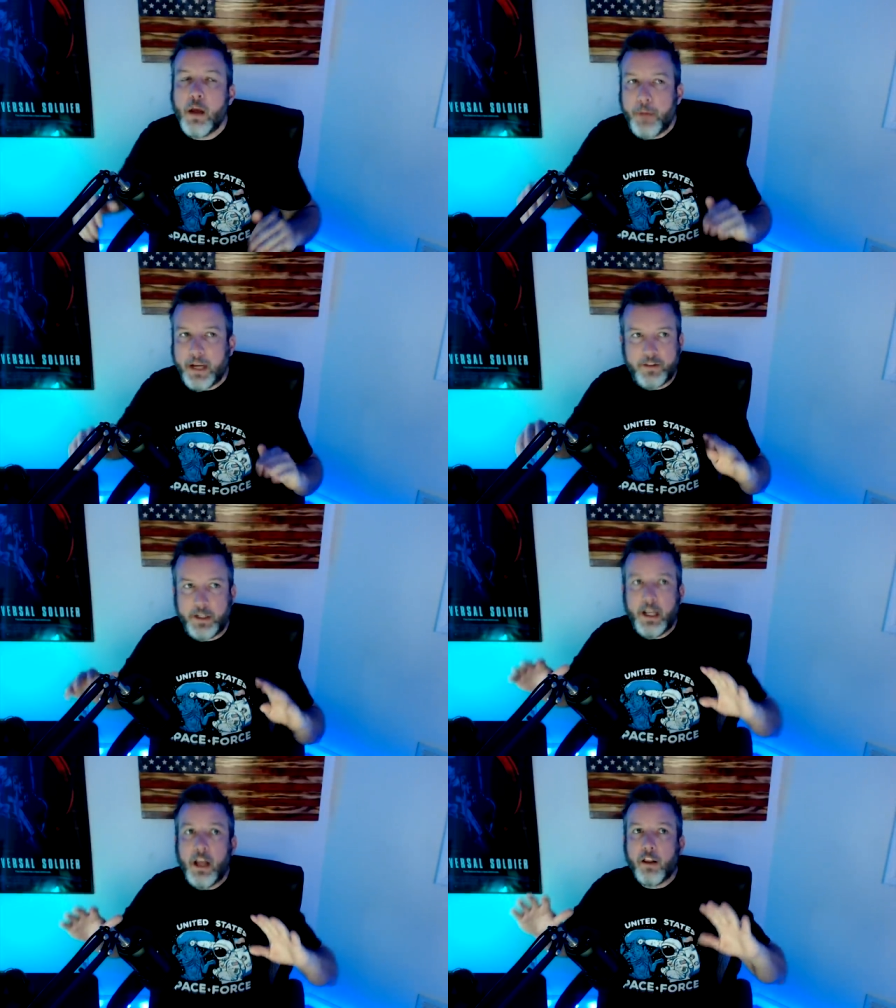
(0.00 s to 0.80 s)

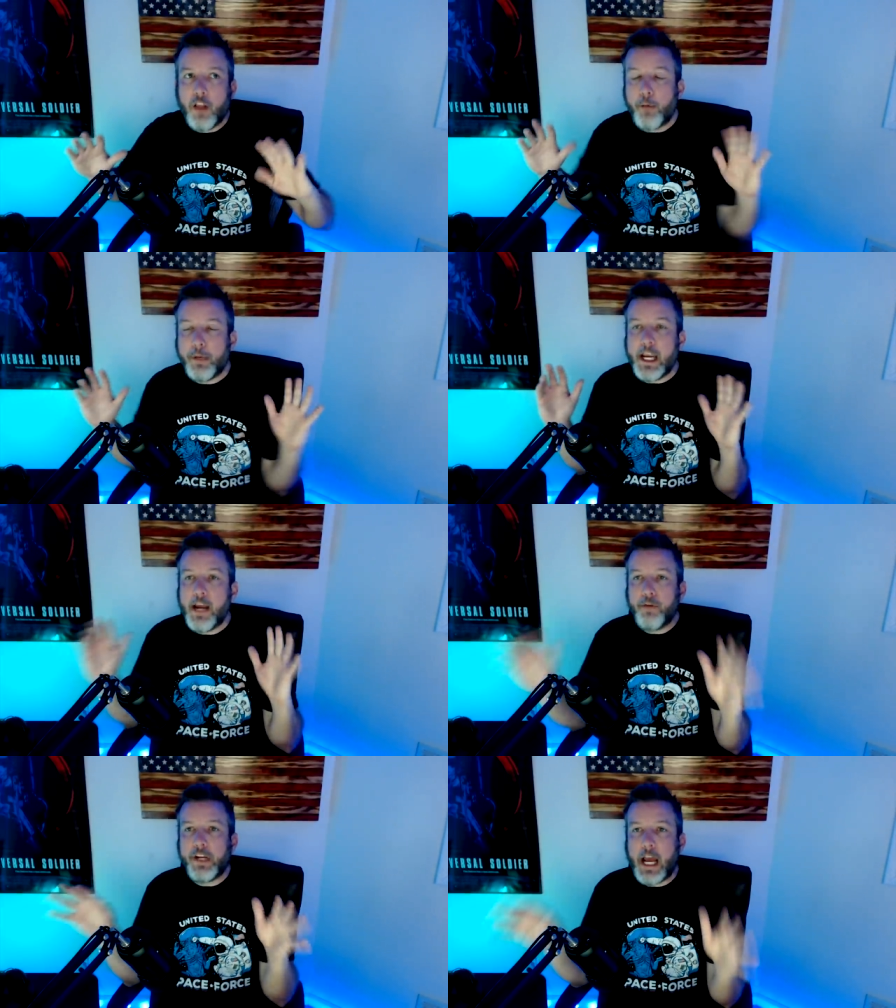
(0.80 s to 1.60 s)
Basically lobbing
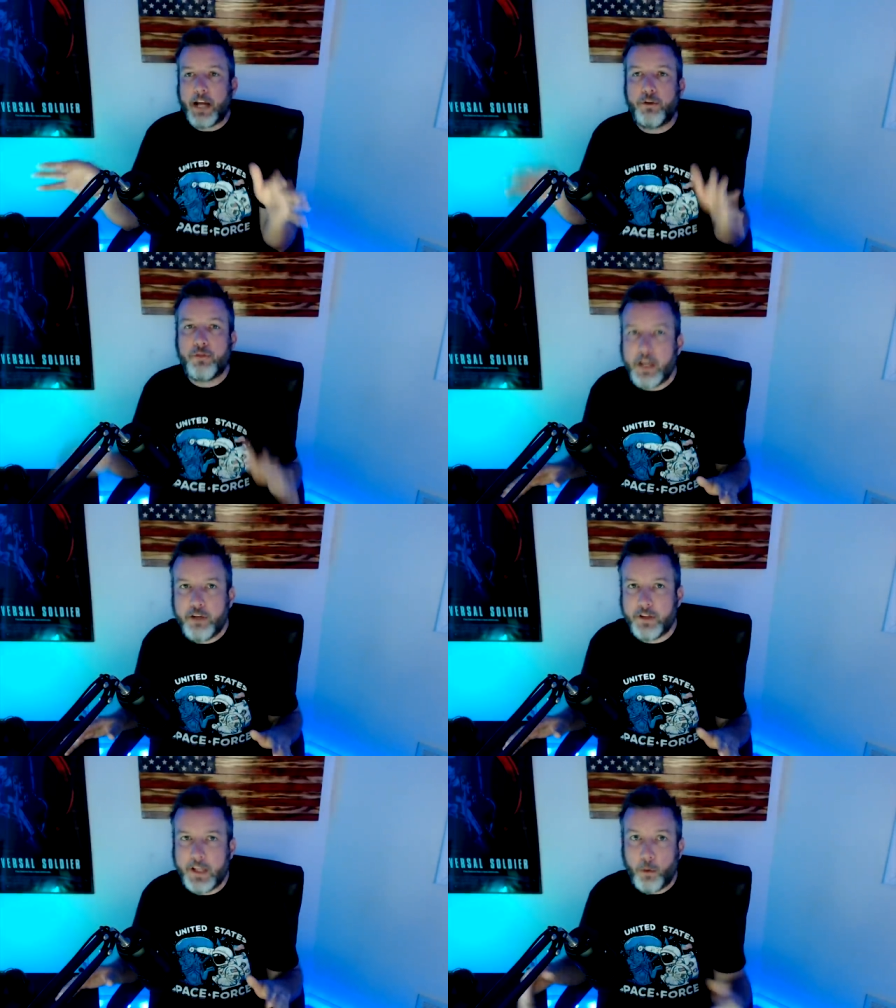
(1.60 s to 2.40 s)
every
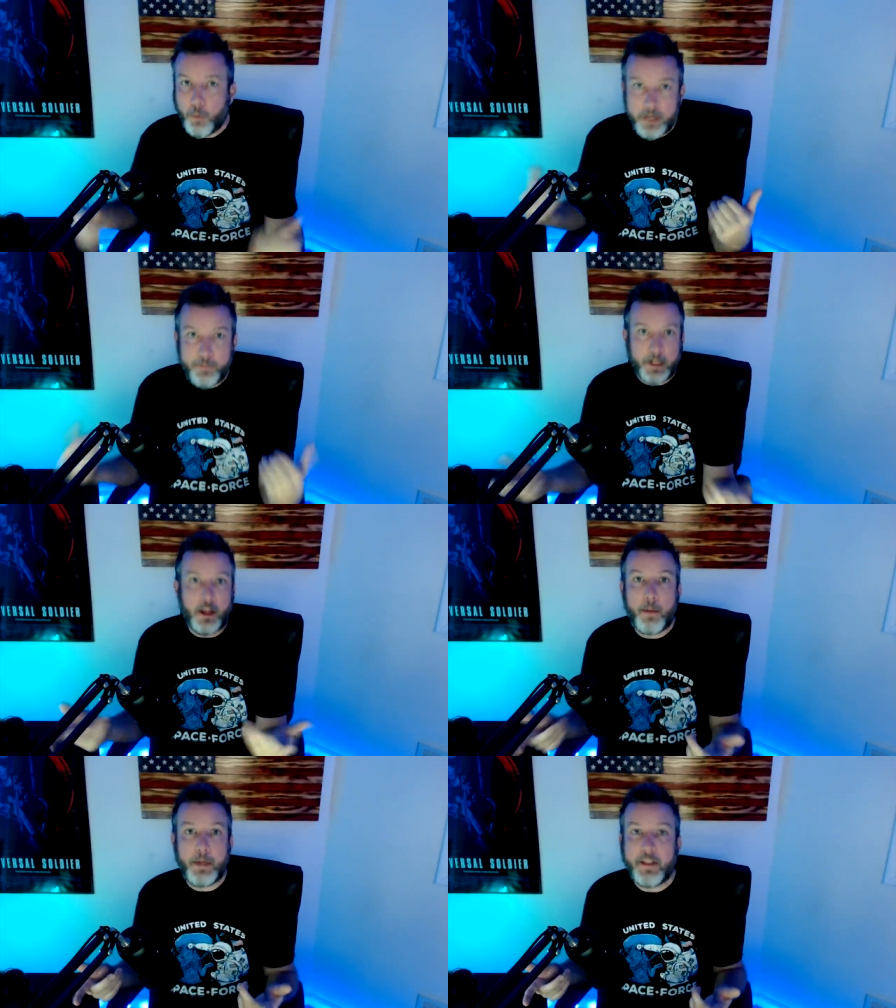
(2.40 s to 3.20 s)
accusation that we've been
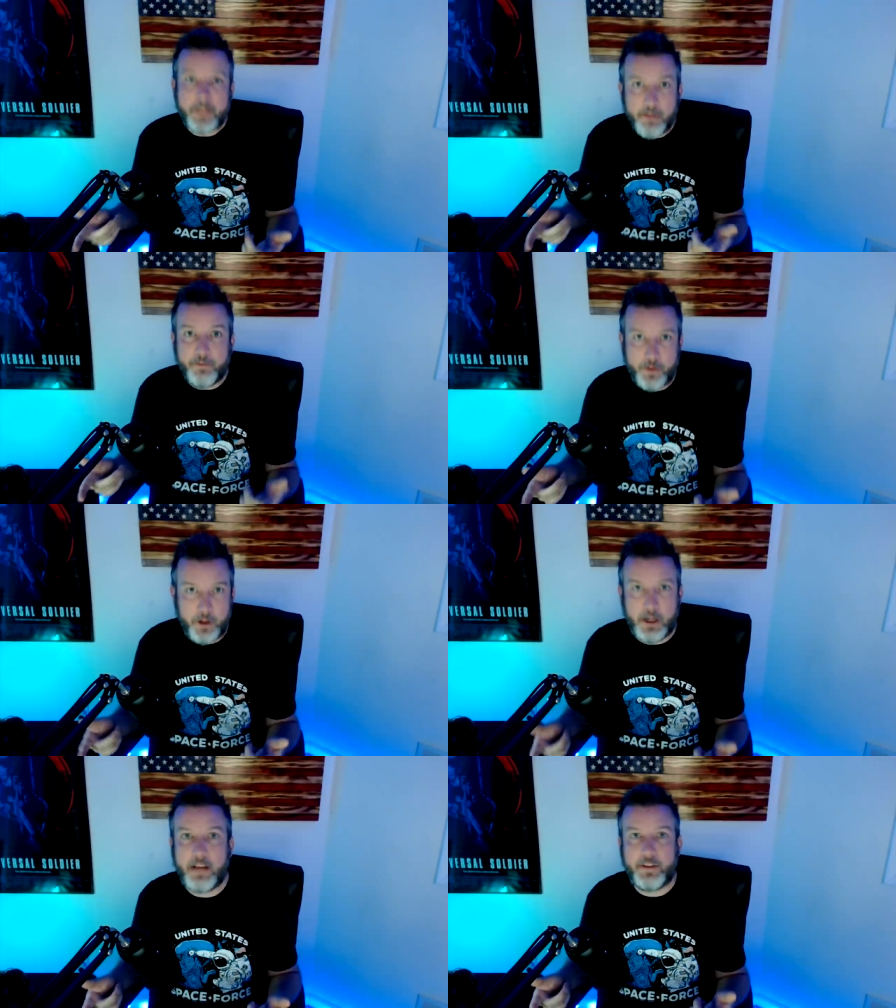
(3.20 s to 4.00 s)
lobbing at them for the
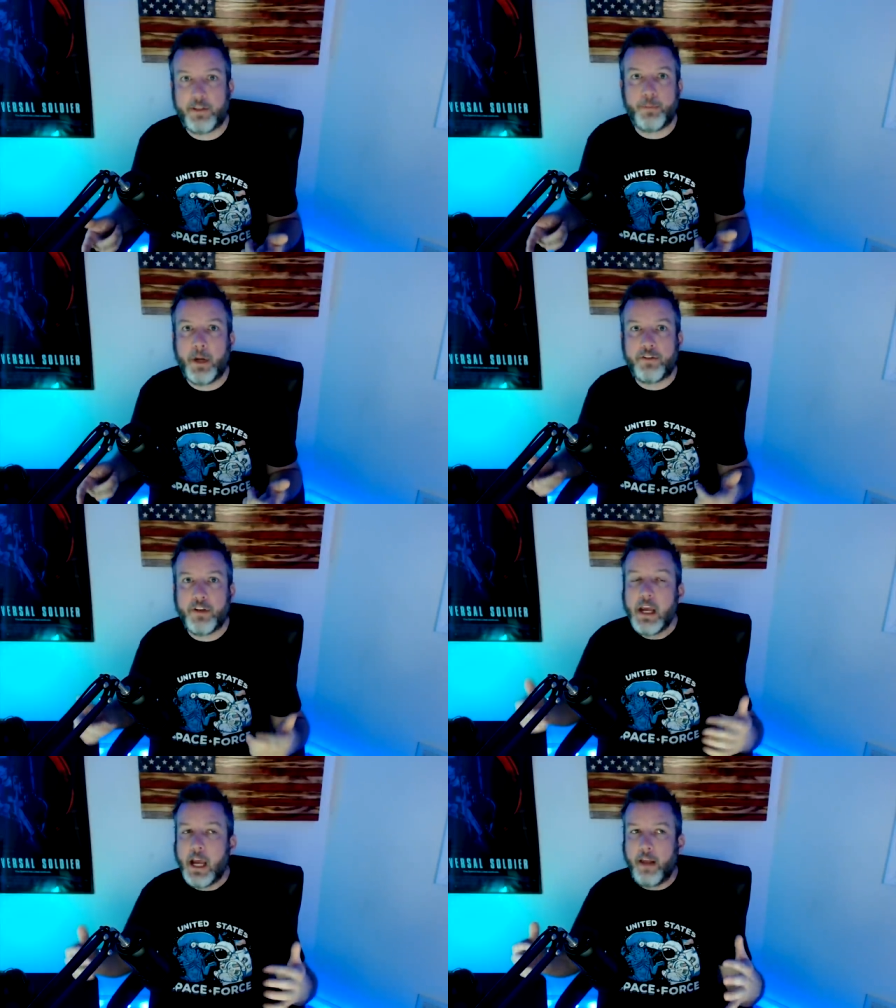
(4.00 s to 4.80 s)
last 6 months.
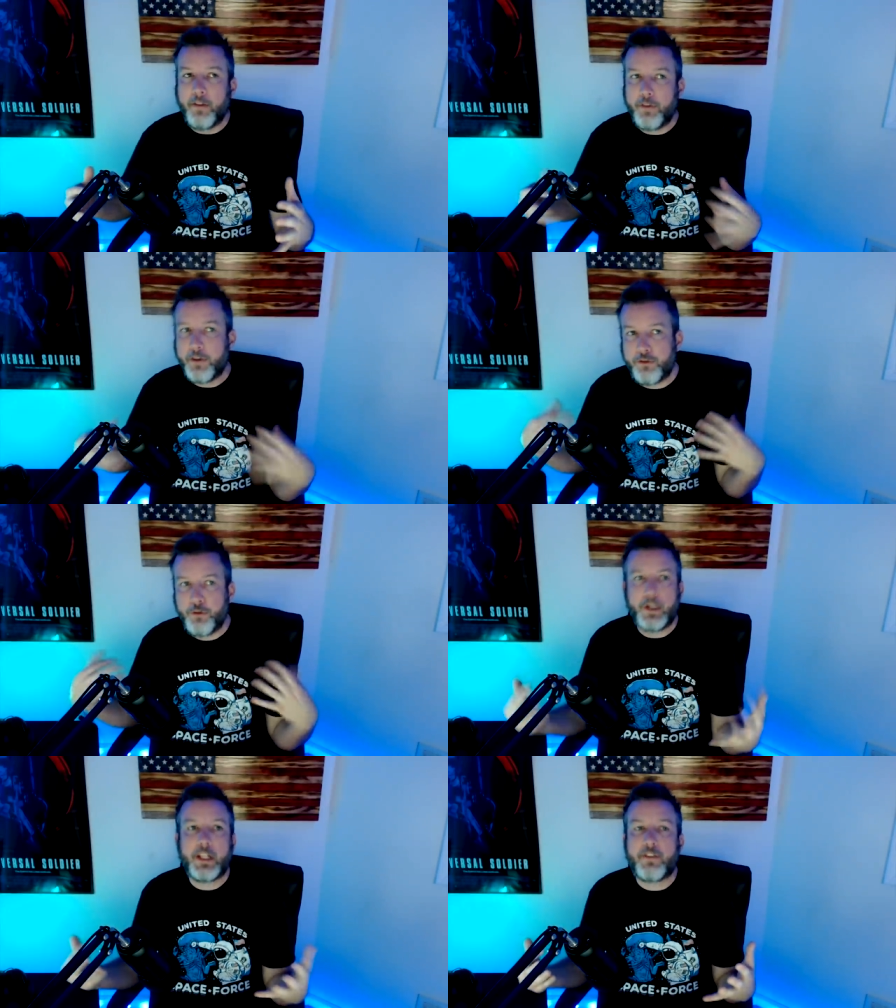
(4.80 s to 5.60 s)
And they're
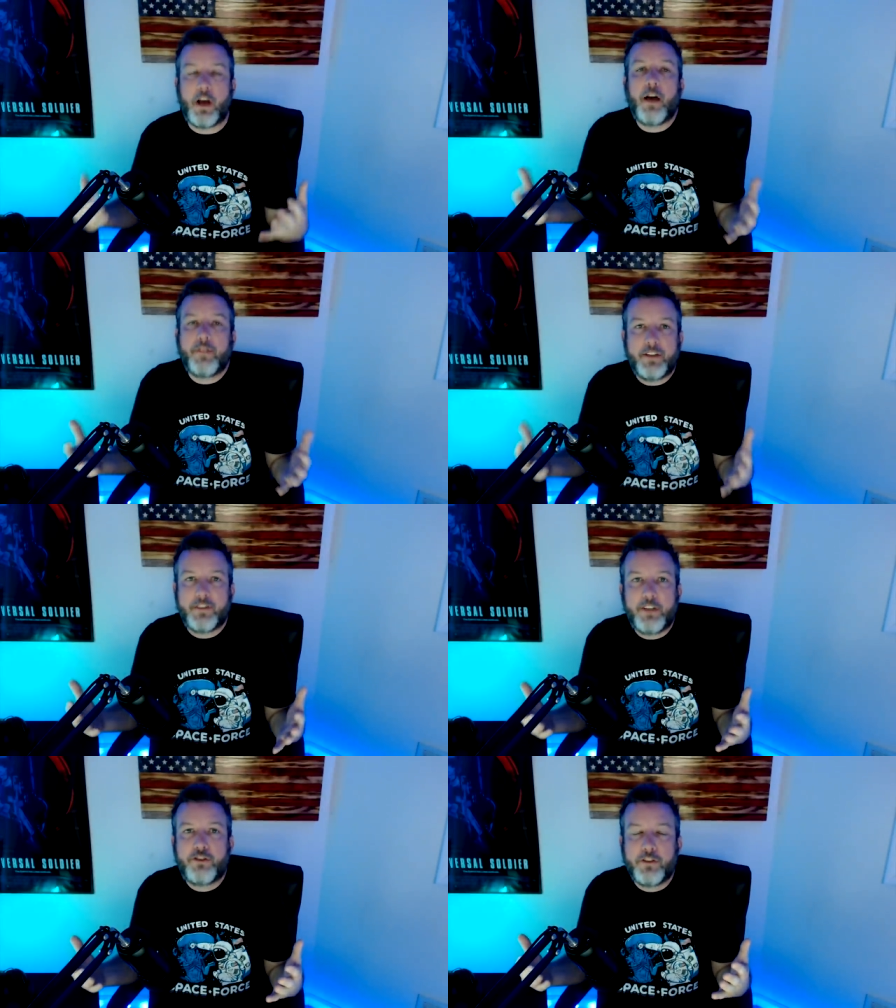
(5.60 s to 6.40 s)
doing this
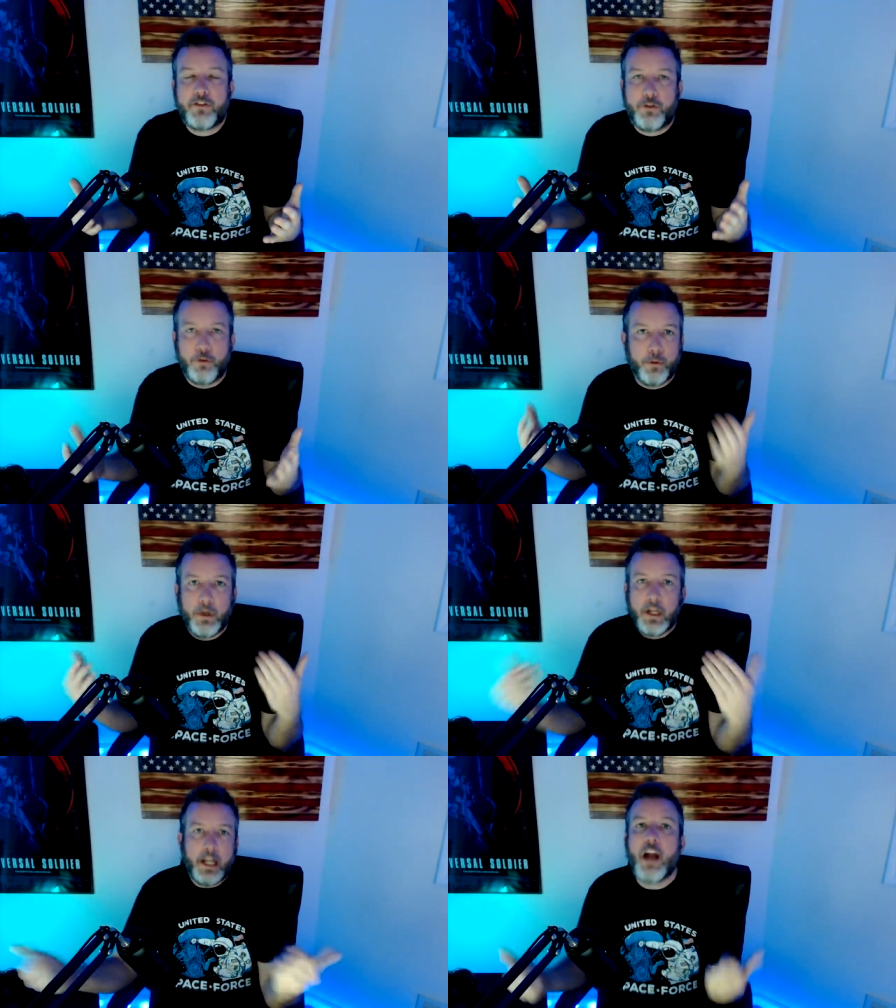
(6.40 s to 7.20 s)
obviously just to
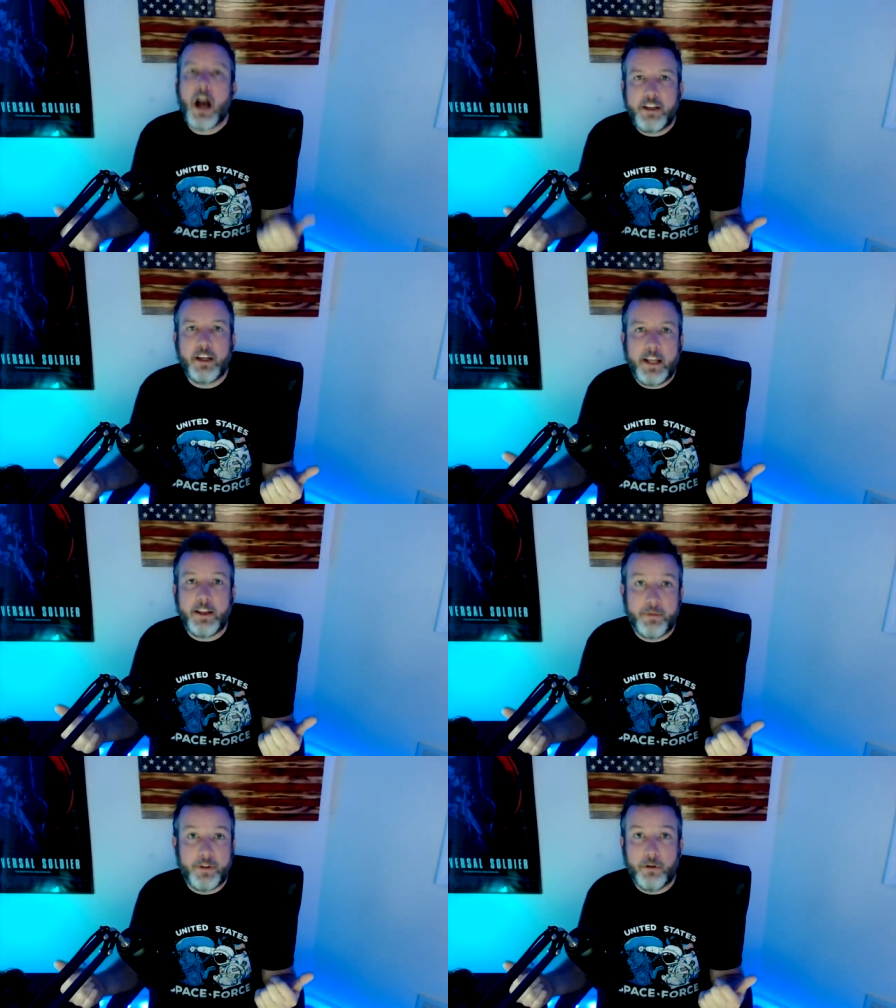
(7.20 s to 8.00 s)
inoculate
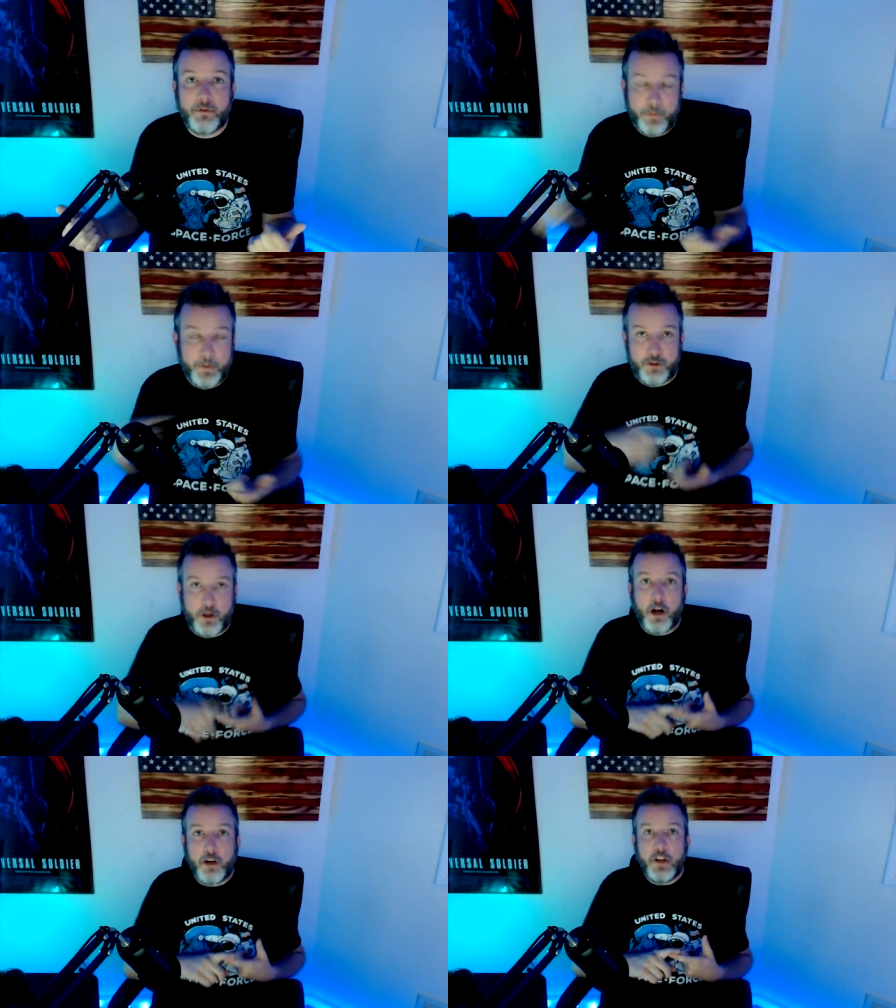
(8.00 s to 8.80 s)
themselves from the
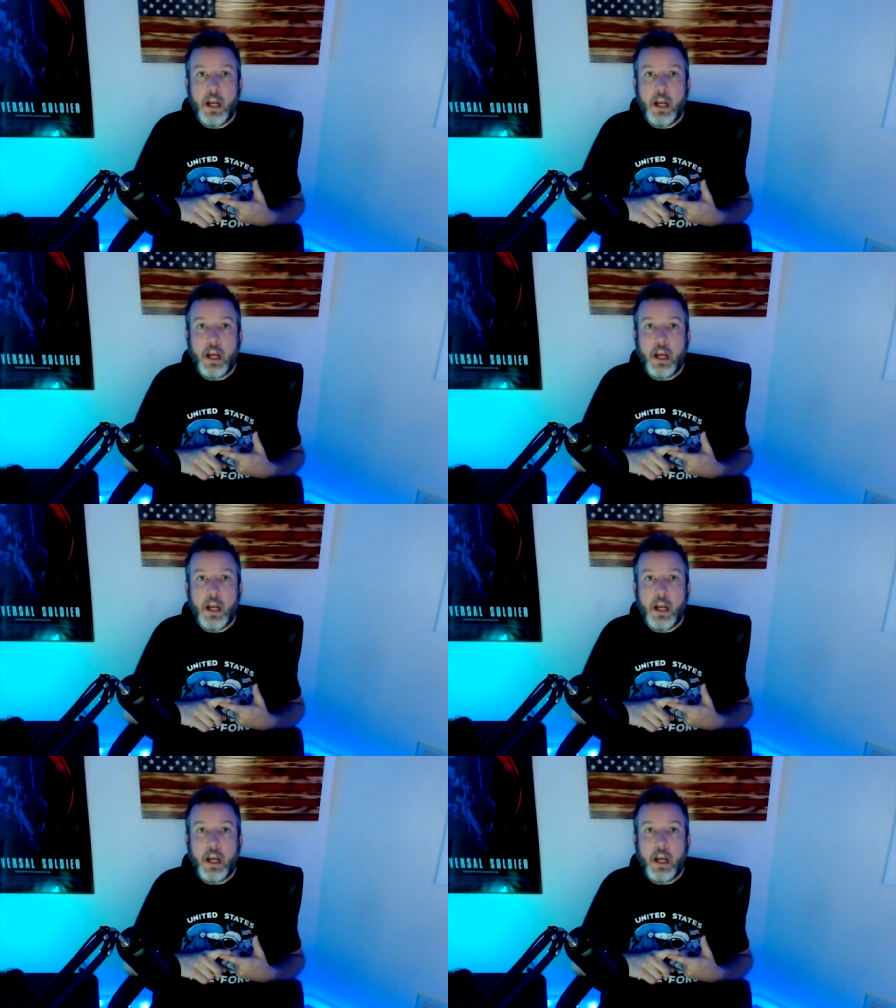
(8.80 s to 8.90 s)
charge